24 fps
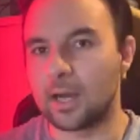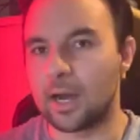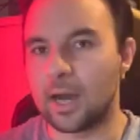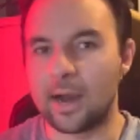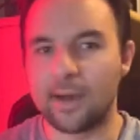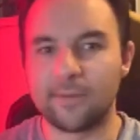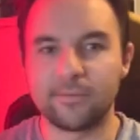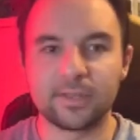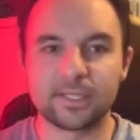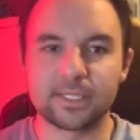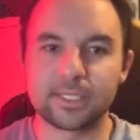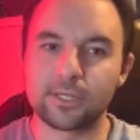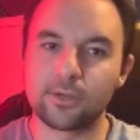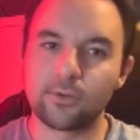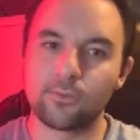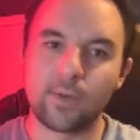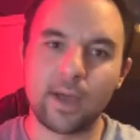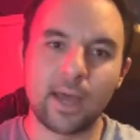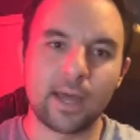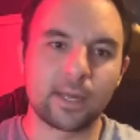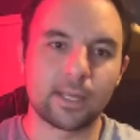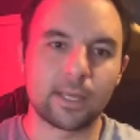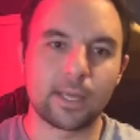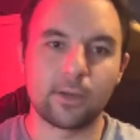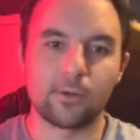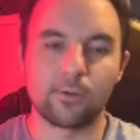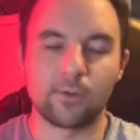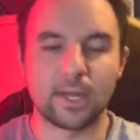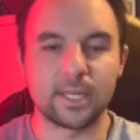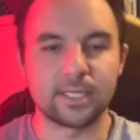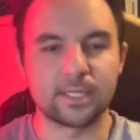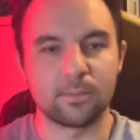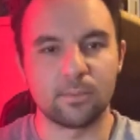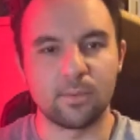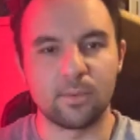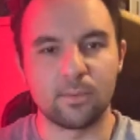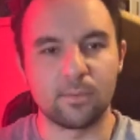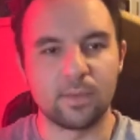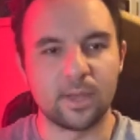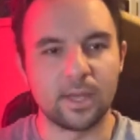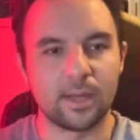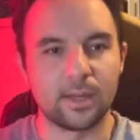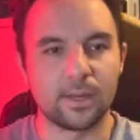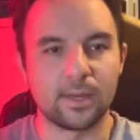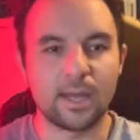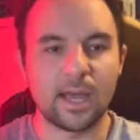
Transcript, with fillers: Obviously, Eradicator hasn't been banned.